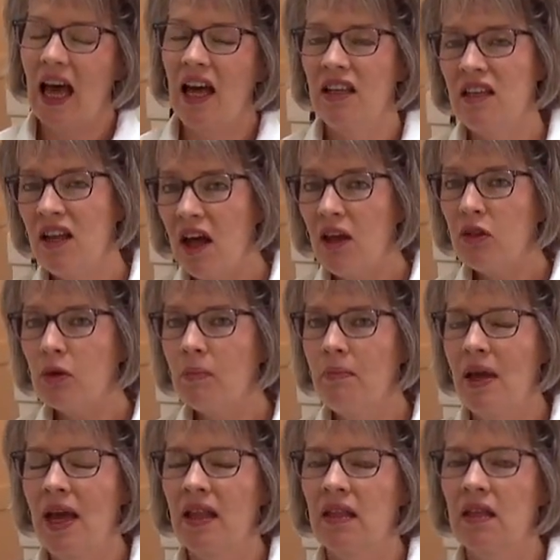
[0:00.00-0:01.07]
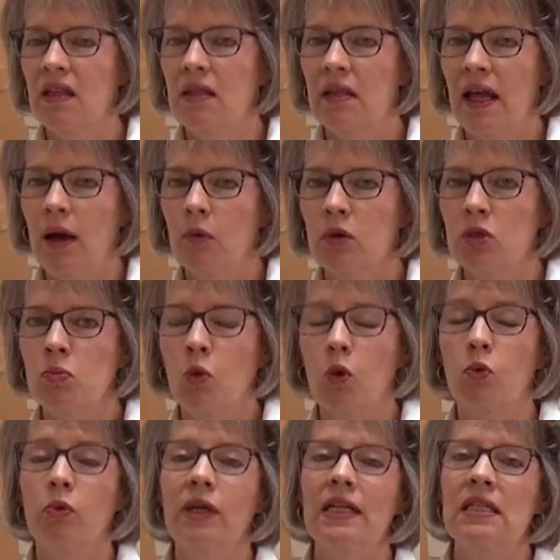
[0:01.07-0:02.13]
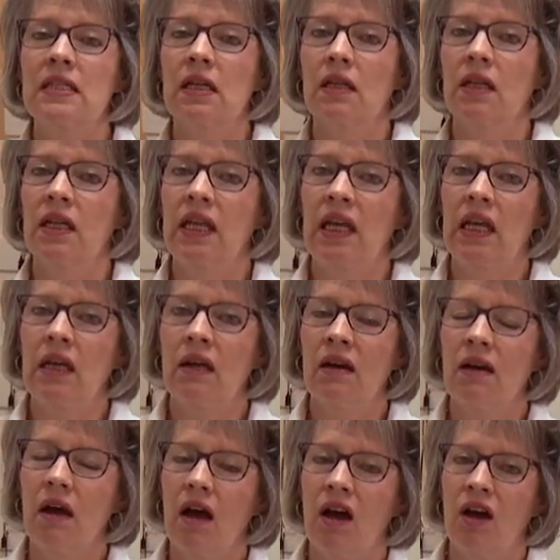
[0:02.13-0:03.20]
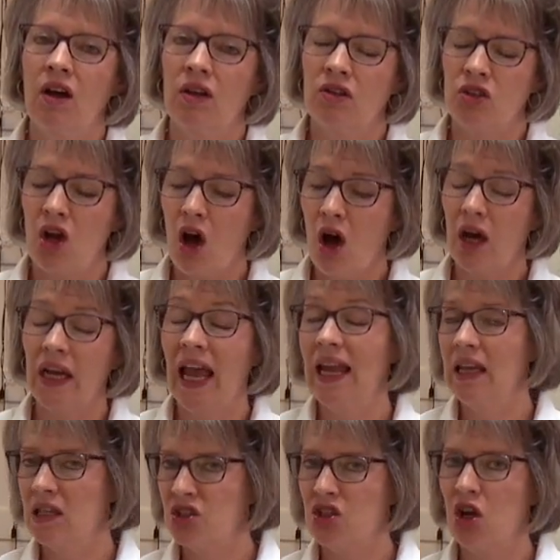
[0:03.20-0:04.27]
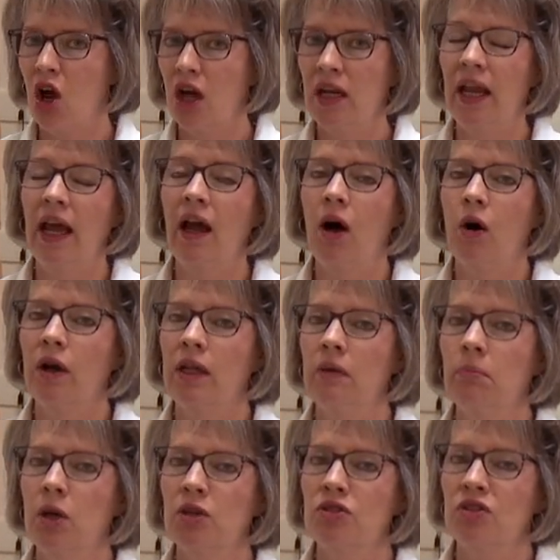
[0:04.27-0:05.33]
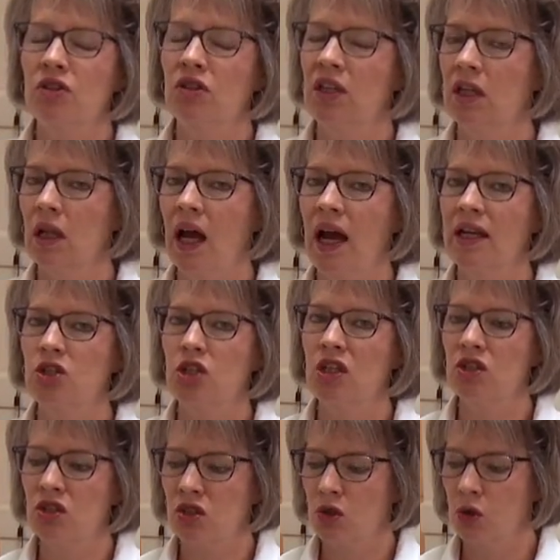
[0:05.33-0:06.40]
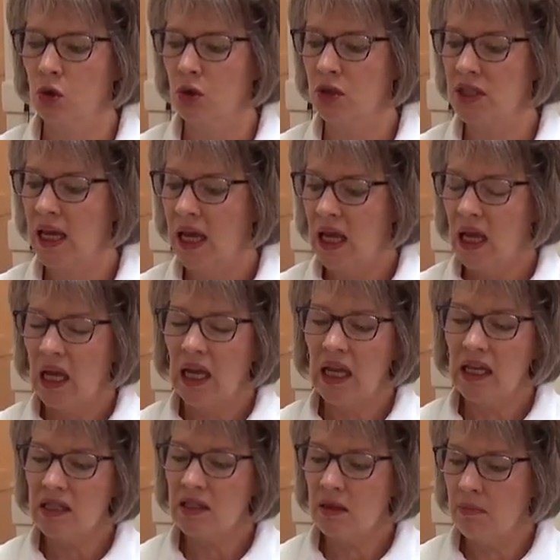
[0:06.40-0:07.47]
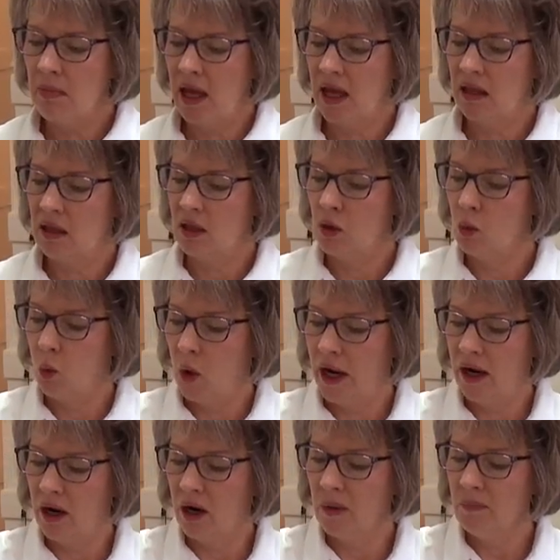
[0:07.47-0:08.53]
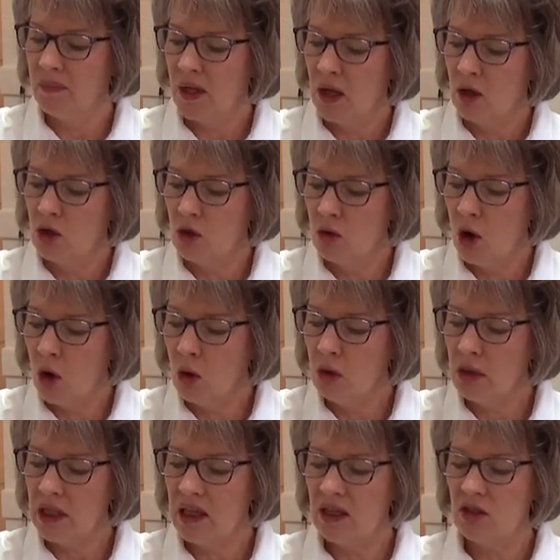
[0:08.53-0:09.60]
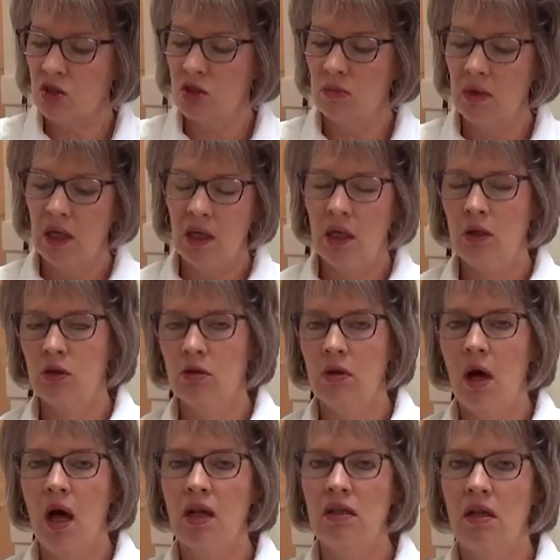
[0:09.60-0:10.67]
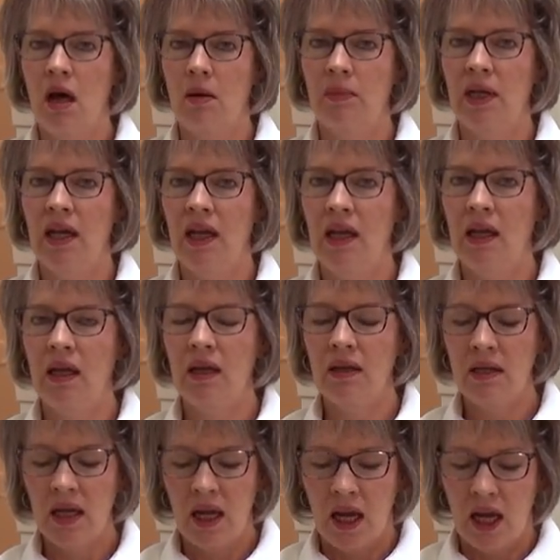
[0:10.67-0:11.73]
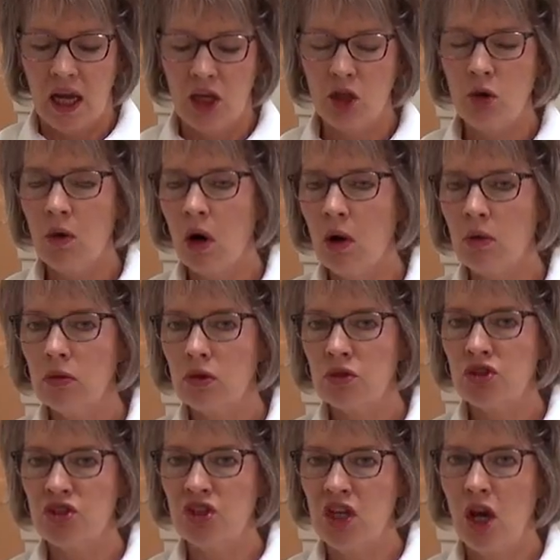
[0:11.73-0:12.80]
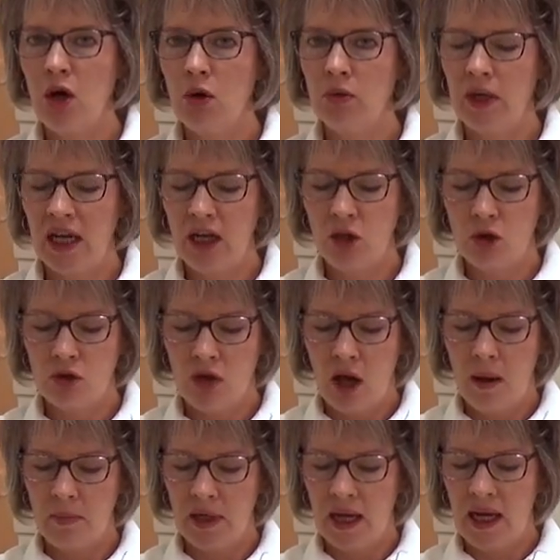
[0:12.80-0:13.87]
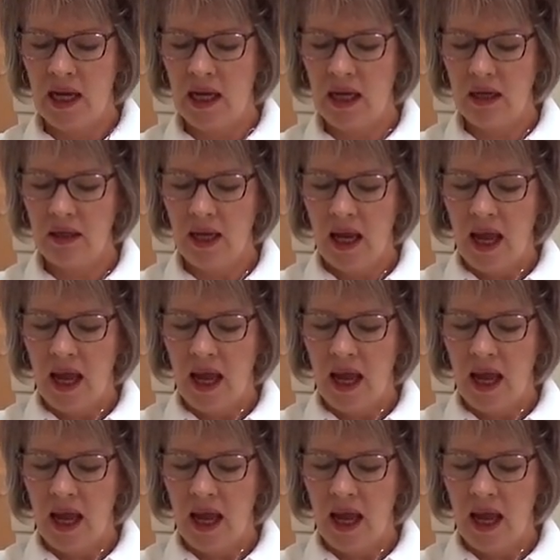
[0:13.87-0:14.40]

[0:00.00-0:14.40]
Another method that was more recently taught and is taught now in most of the dental hygiene schools is the method where you hold the instrument in your non-dominant hand and you hold the stone in your dominant hand